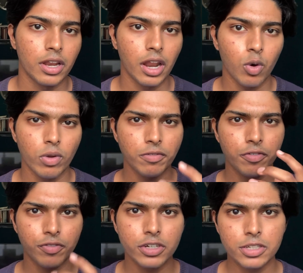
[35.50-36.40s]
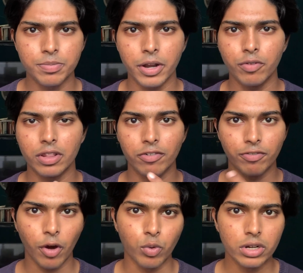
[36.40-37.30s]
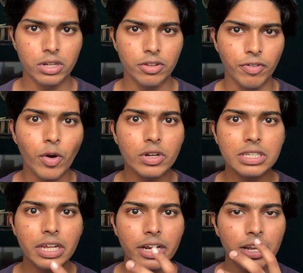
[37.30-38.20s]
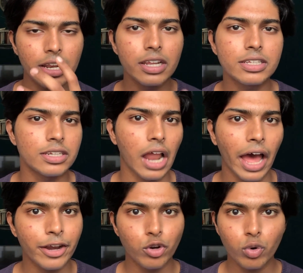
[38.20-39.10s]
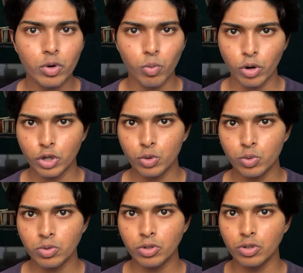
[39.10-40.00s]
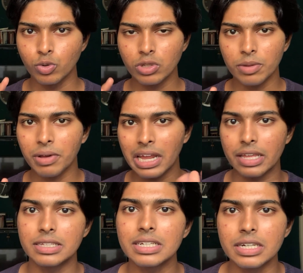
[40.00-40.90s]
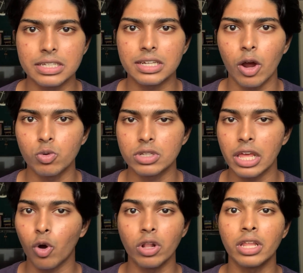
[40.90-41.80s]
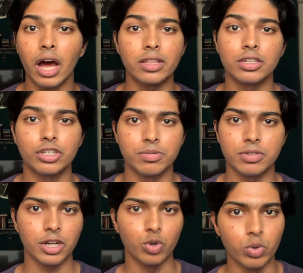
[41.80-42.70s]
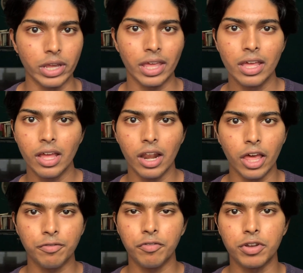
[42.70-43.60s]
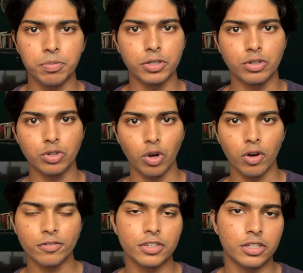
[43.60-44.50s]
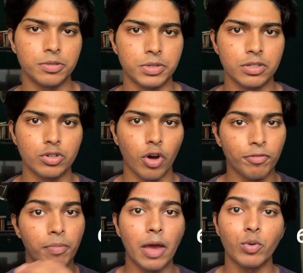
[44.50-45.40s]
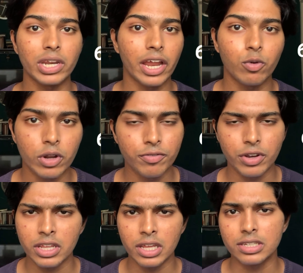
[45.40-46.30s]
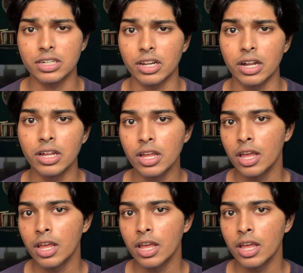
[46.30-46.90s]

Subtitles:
Now, when we first met with the founder said, listen, I don't want to do some crazy discounts like all the other gyms are doing, like 50% off, 60% off, buy one get one free, etc.